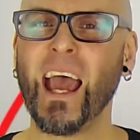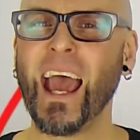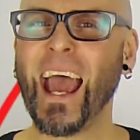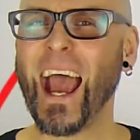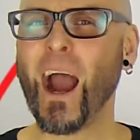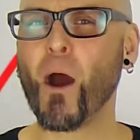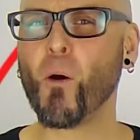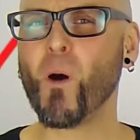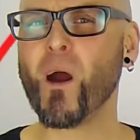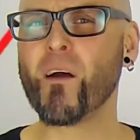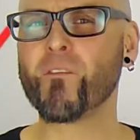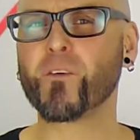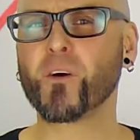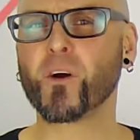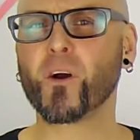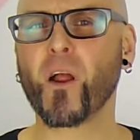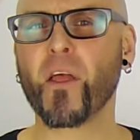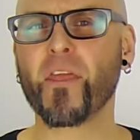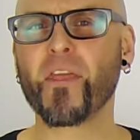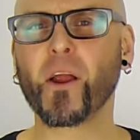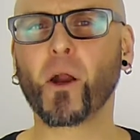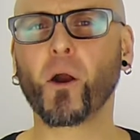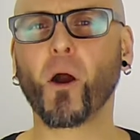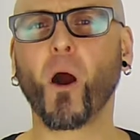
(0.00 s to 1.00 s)
However,
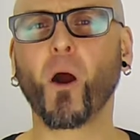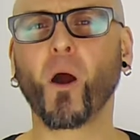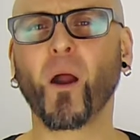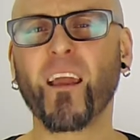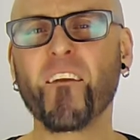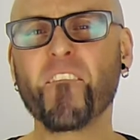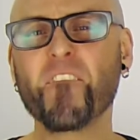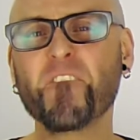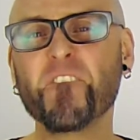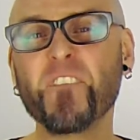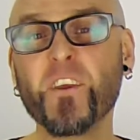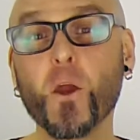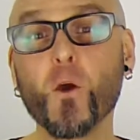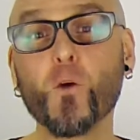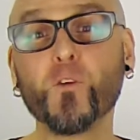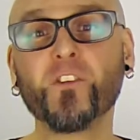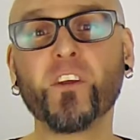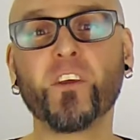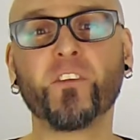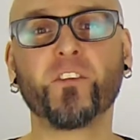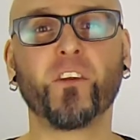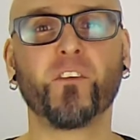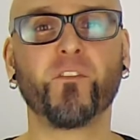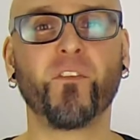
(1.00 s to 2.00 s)
there are a few
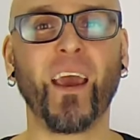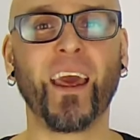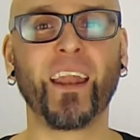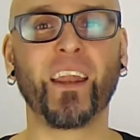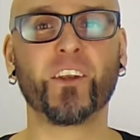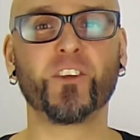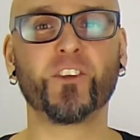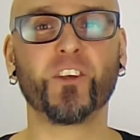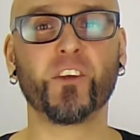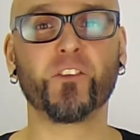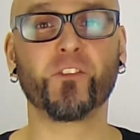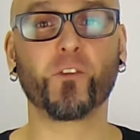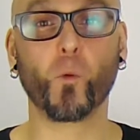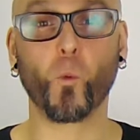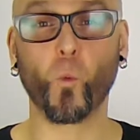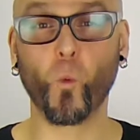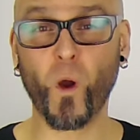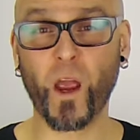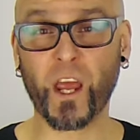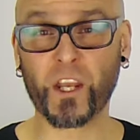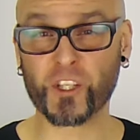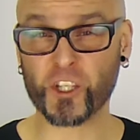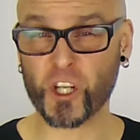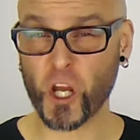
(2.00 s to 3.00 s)
disadvantages
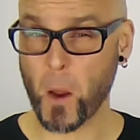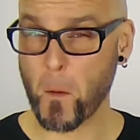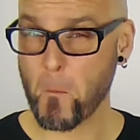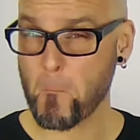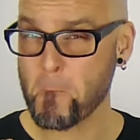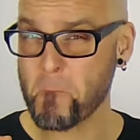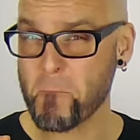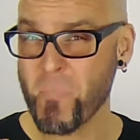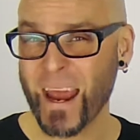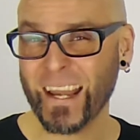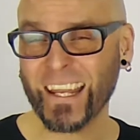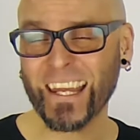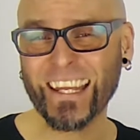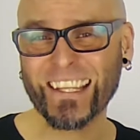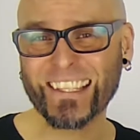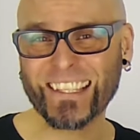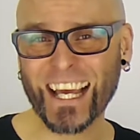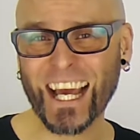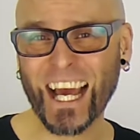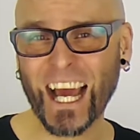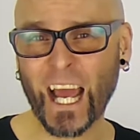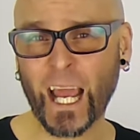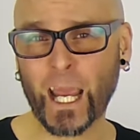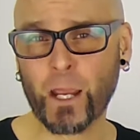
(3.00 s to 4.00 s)
which, many
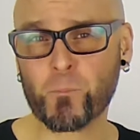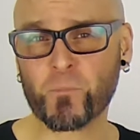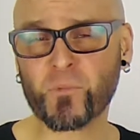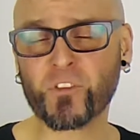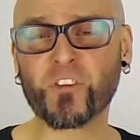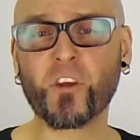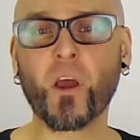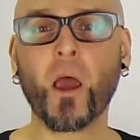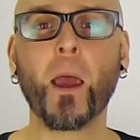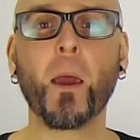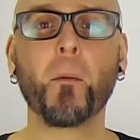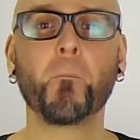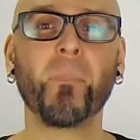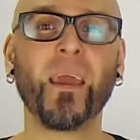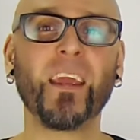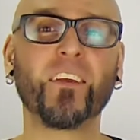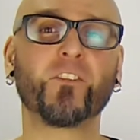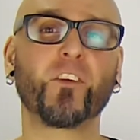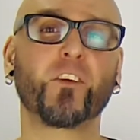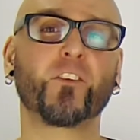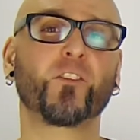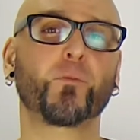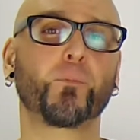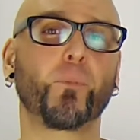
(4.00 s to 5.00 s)
times,
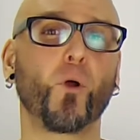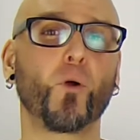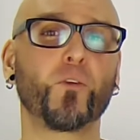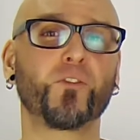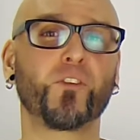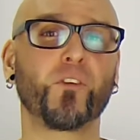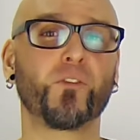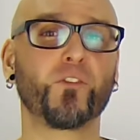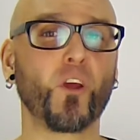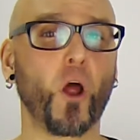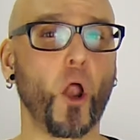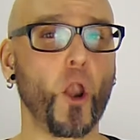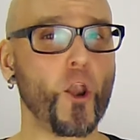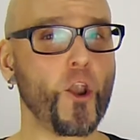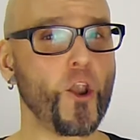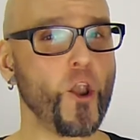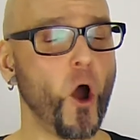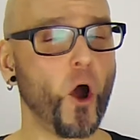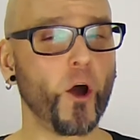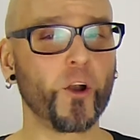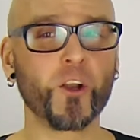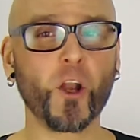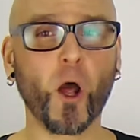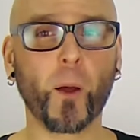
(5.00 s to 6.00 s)
makes explosives
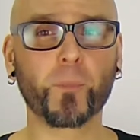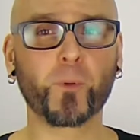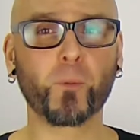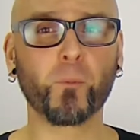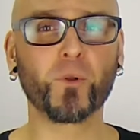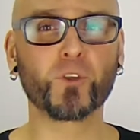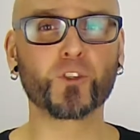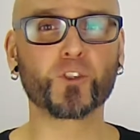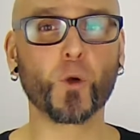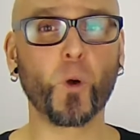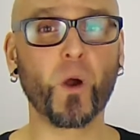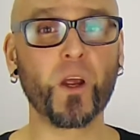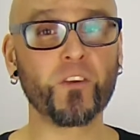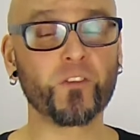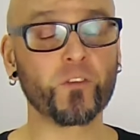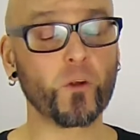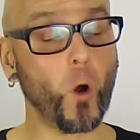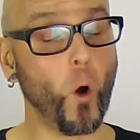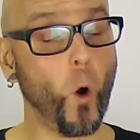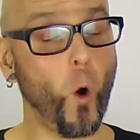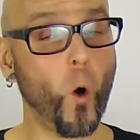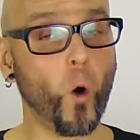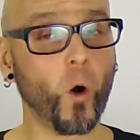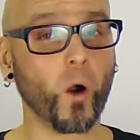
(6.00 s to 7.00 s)
not an optimal choice
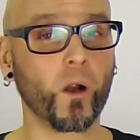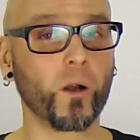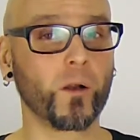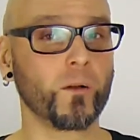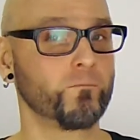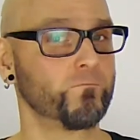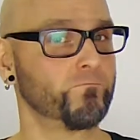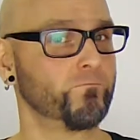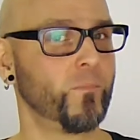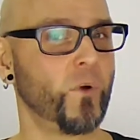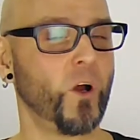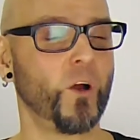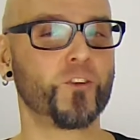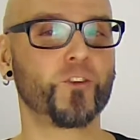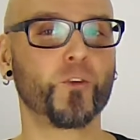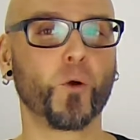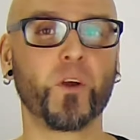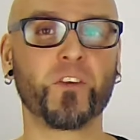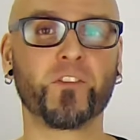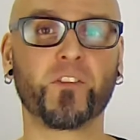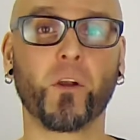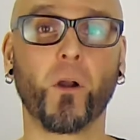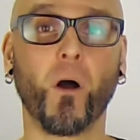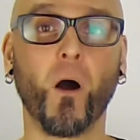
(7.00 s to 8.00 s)
or a
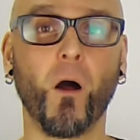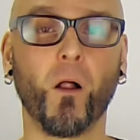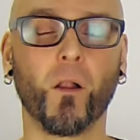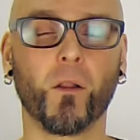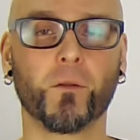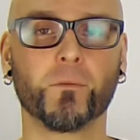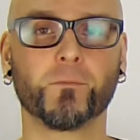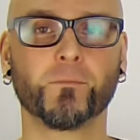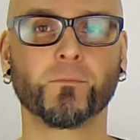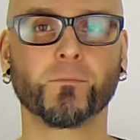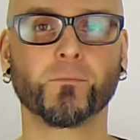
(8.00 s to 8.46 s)
choice at all.